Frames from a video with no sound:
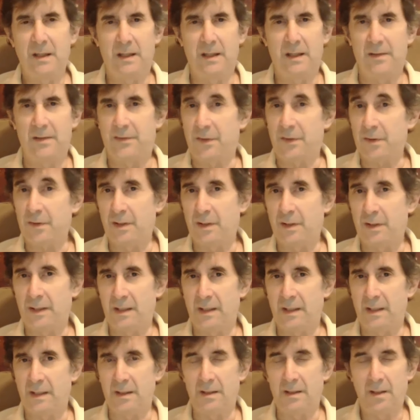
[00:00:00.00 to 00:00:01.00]
He
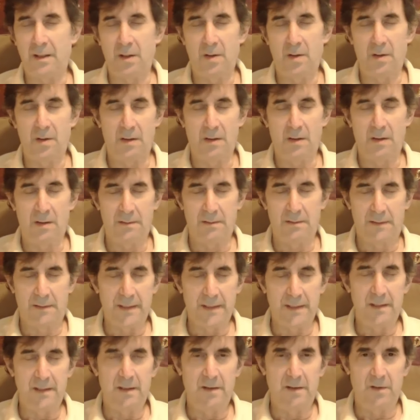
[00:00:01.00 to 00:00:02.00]
certainly
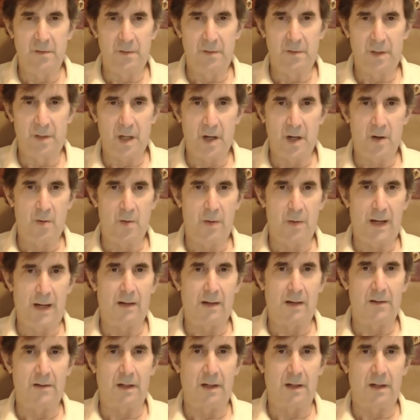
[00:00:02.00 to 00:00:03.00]
didn't go
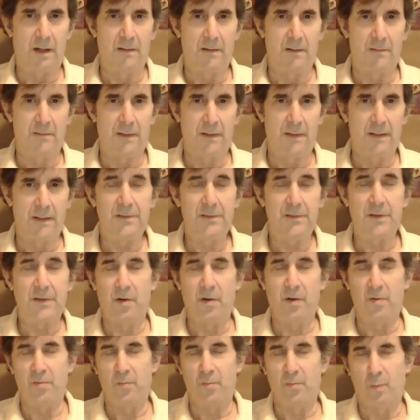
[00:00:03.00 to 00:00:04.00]
out of his
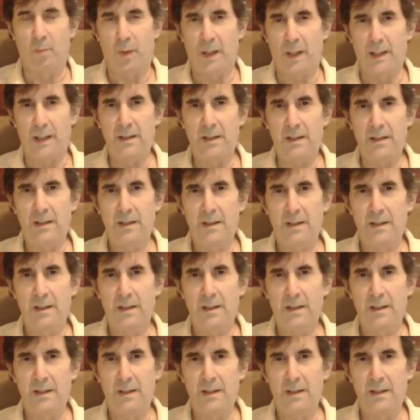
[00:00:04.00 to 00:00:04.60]
own way